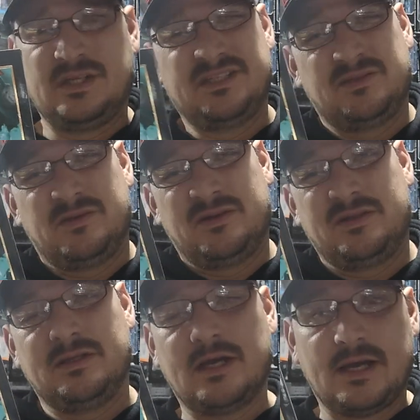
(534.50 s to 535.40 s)
is it
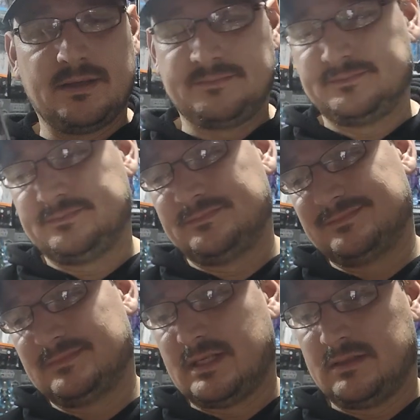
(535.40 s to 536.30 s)
worth it?
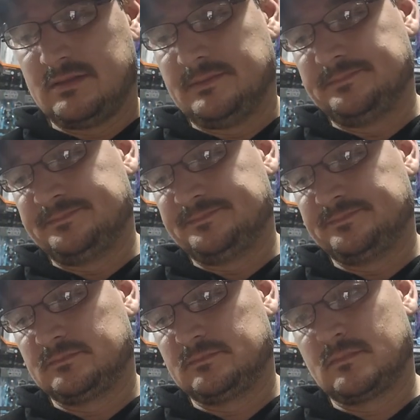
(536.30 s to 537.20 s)
I don't know.
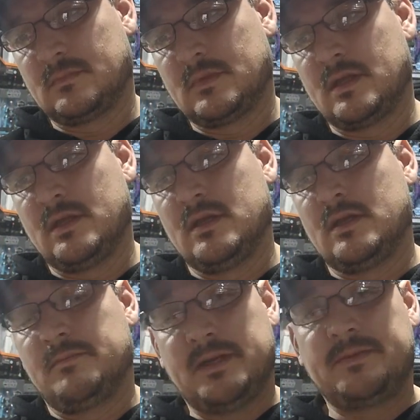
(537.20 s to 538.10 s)

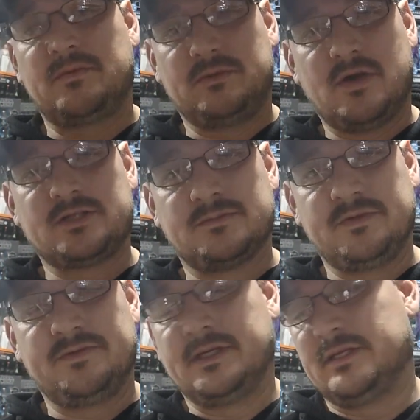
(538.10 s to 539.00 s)
Made me want to watch the movie